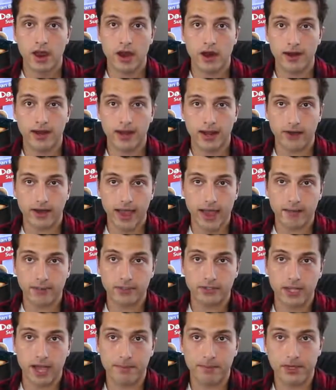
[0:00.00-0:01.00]
All right, now
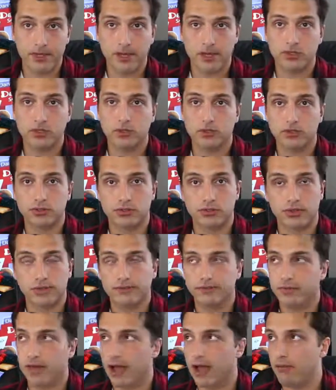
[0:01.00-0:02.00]
Amazon, because there's,
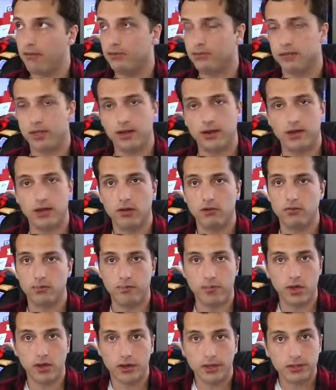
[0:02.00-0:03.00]

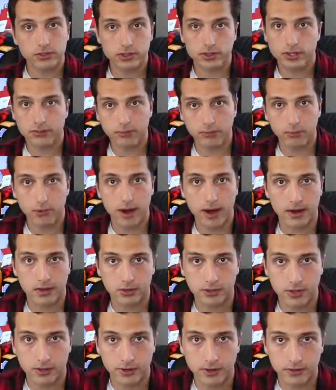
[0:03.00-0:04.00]
millions of different
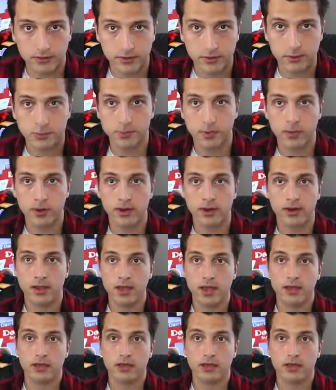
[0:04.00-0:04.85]
products on there at this point,